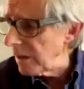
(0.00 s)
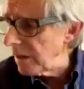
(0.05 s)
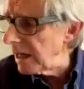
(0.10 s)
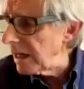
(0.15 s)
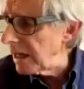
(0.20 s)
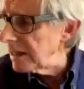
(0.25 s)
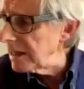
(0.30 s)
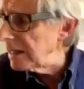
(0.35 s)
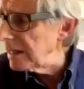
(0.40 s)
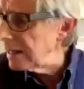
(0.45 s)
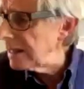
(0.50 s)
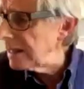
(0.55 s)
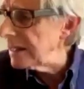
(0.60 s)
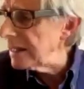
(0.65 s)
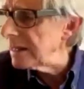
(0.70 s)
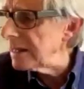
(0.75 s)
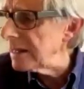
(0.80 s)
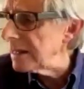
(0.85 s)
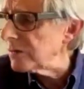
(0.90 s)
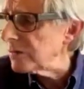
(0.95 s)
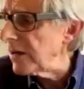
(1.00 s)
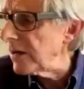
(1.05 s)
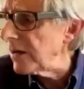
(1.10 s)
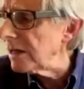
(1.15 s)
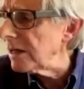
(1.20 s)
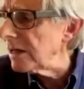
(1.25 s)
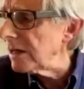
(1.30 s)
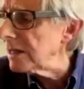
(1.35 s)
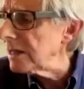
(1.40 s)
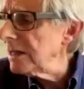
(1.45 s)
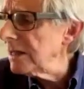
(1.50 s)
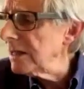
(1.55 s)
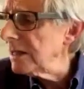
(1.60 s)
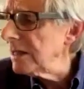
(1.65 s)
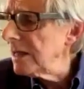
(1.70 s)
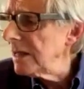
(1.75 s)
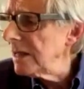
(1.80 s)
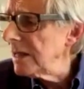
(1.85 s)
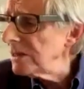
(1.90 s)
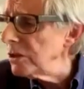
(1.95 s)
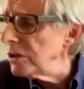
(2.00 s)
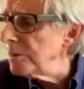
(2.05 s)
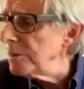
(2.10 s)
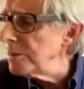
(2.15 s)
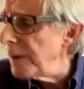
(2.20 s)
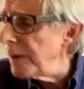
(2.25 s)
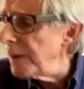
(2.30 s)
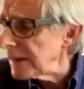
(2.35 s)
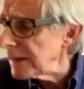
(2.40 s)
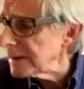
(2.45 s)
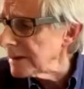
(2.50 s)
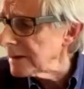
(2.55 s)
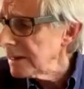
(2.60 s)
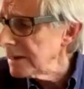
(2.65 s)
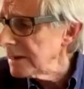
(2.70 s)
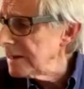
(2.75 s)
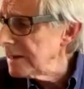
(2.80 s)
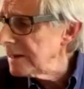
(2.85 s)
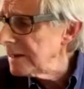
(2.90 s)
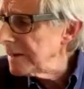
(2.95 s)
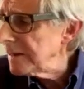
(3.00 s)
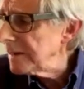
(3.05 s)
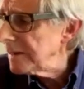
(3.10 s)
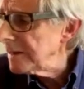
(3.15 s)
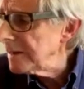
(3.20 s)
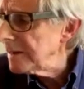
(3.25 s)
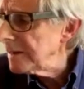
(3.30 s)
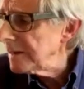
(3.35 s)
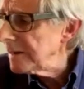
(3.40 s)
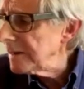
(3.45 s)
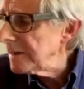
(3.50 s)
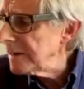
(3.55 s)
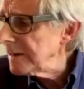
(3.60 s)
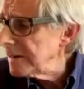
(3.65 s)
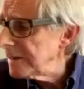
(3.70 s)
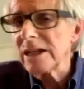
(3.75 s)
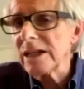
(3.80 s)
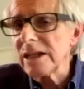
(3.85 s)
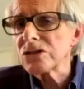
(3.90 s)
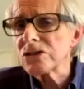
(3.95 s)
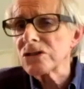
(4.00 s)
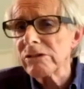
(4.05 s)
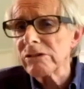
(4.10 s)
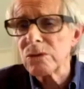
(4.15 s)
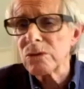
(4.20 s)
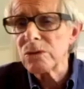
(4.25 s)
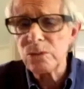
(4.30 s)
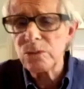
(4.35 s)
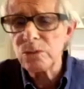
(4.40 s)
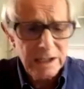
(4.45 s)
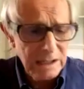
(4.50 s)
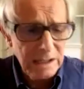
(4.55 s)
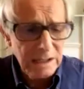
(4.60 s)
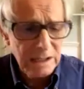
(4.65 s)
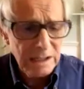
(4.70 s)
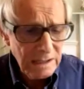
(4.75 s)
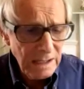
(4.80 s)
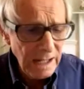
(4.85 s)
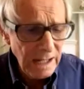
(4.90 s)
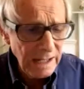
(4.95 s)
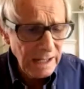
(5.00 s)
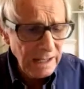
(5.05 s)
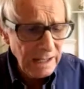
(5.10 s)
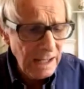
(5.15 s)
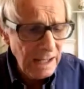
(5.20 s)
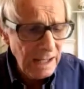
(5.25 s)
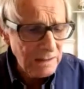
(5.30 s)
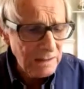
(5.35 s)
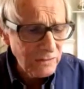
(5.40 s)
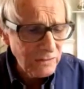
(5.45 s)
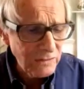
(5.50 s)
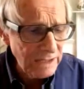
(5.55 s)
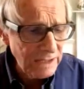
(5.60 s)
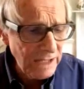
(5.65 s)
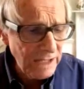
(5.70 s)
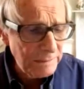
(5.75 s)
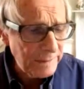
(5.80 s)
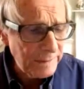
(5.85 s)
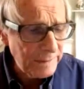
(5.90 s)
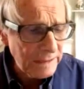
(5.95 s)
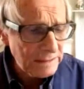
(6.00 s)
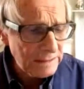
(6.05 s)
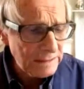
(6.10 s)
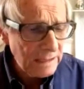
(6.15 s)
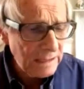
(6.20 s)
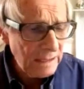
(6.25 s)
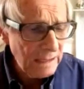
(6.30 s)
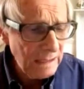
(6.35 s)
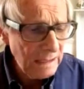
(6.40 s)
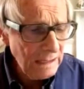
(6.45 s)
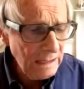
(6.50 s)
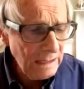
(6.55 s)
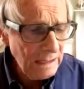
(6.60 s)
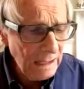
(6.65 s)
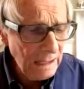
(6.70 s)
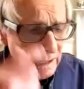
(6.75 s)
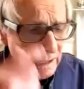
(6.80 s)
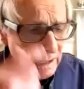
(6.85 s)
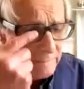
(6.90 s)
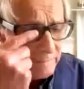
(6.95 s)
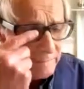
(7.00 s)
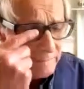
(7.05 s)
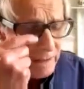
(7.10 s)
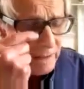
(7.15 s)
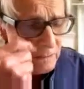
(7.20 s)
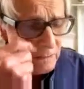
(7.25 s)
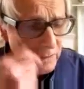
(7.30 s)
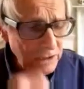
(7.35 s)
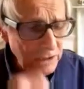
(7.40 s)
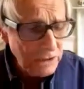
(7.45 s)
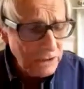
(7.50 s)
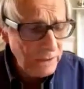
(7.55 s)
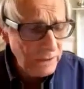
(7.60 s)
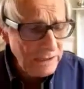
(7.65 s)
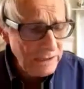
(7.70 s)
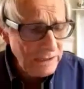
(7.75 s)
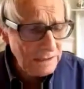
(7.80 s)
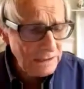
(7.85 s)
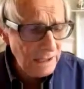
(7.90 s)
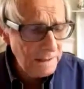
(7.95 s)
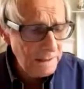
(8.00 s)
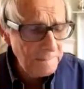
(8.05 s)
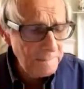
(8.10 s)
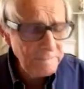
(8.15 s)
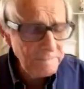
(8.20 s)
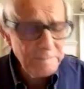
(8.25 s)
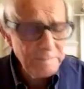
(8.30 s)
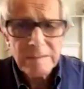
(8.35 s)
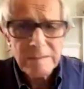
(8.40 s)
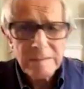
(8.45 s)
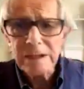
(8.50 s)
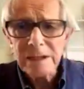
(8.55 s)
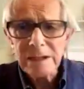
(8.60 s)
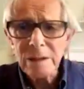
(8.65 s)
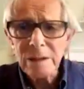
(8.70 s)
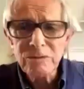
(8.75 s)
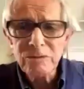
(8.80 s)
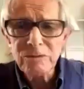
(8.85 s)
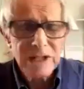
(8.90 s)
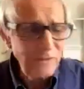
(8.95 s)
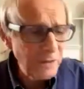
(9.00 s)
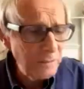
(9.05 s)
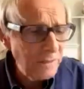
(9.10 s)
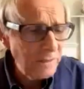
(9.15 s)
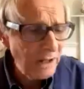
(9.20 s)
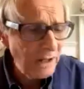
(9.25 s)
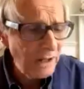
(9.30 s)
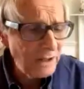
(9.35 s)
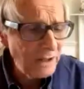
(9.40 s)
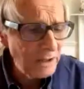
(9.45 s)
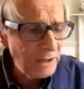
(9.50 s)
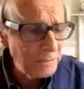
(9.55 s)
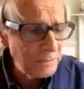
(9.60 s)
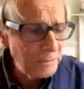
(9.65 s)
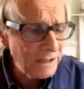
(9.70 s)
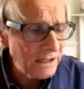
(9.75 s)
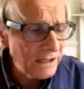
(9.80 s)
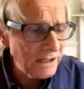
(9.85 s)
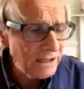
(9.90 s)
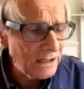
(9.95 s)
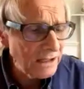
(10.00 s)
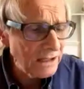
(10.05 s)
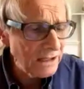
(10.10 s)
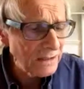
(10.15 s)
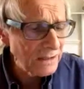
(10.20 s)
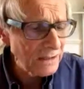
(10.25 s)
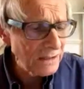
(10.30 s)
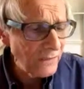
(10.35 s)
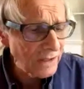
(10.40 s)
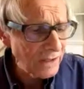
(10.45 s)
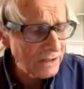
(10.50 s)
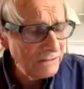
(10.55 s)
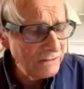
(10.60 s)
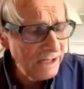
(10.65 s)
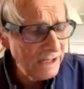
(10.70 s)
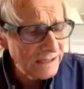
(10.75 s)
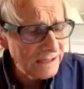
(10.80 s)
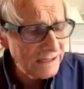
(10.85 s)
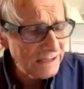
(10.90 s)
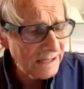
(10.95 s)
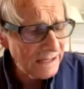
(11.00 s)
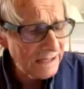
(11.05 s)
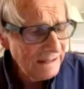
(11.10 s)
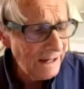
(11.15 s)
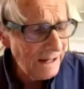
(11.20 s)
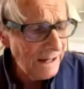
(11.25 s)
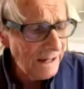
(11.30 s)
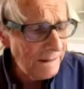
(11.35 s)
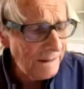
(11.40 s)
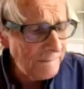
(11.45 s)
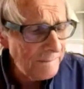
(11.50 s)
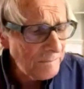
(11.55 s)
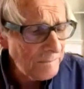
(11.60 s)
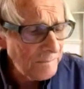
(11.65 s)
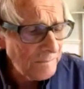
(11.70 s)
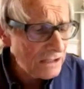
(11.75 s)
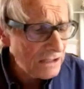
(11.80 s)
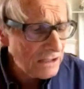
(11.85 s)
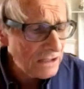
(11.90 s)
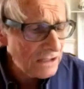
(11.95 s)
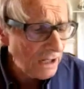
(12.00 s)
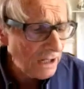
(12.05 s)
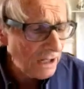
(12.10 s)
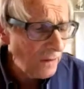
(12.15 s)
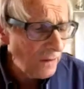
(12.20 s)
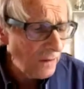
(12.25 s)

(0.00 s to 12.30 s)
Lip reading: when it comes to the economic model, I mean, I think it's very hard to do better than historic wording, again, of the Labour Party, which was, and I'm reading from my old party card, if I can read it,